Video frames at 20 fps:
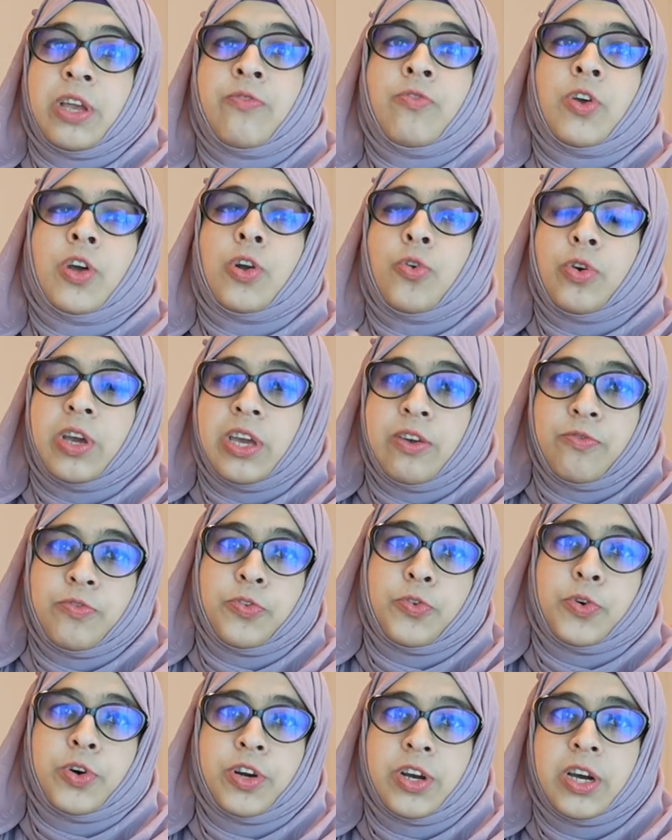If you're looking
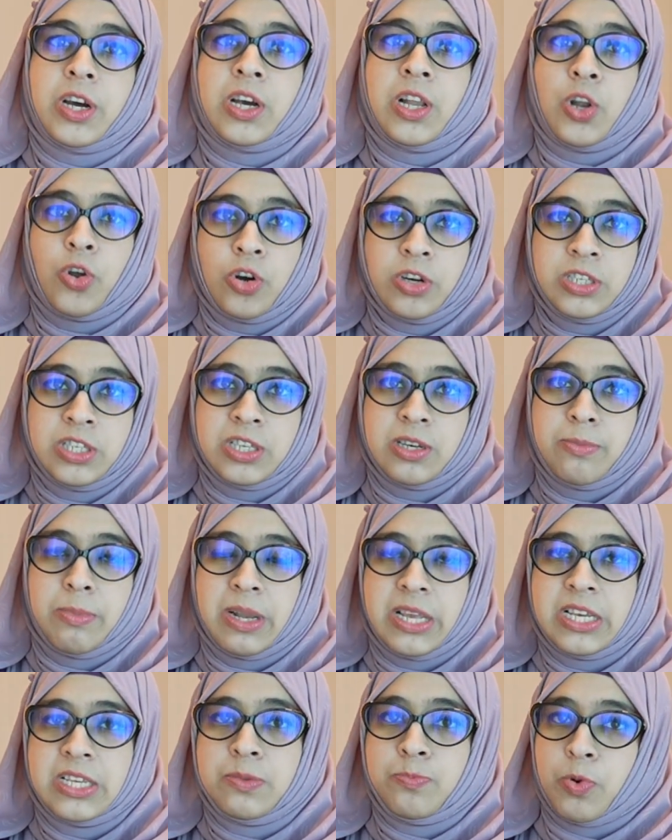for a long-term
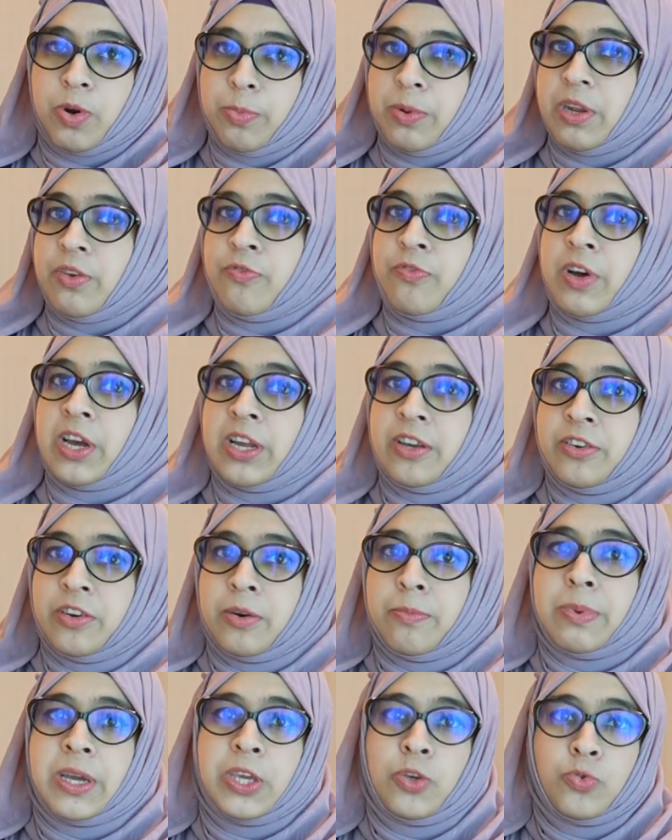lease, Property Finder,
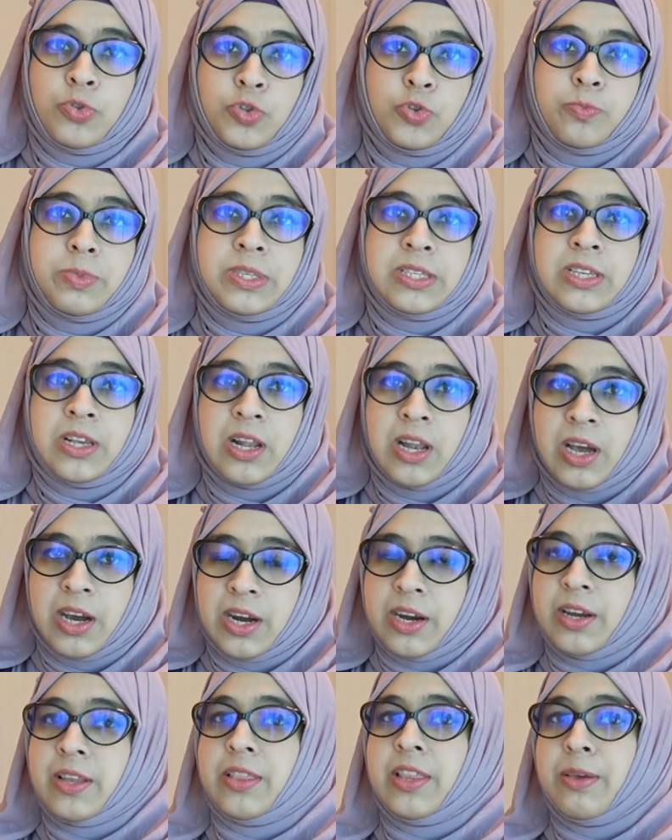Bayut, Dubizzle
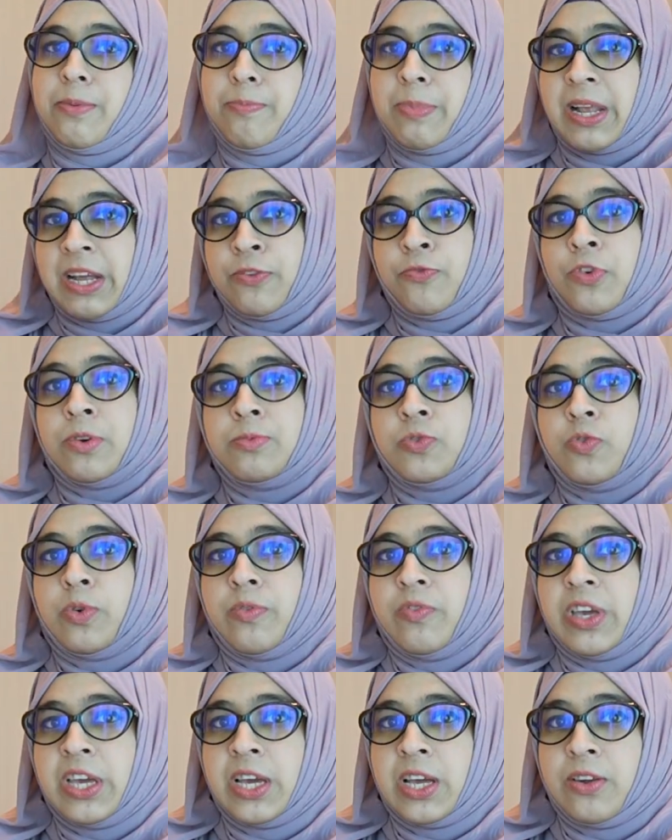are the platforms where
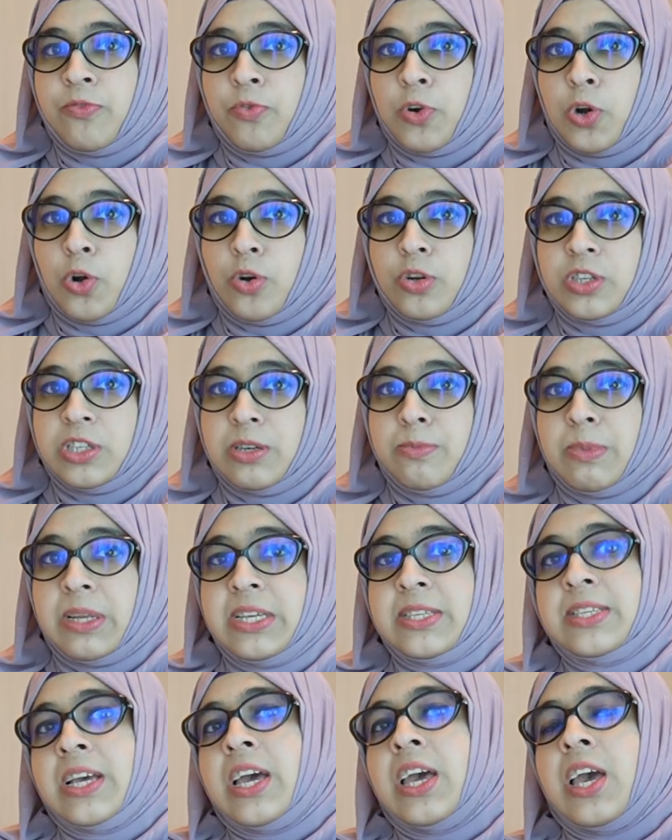we get for long-term lease.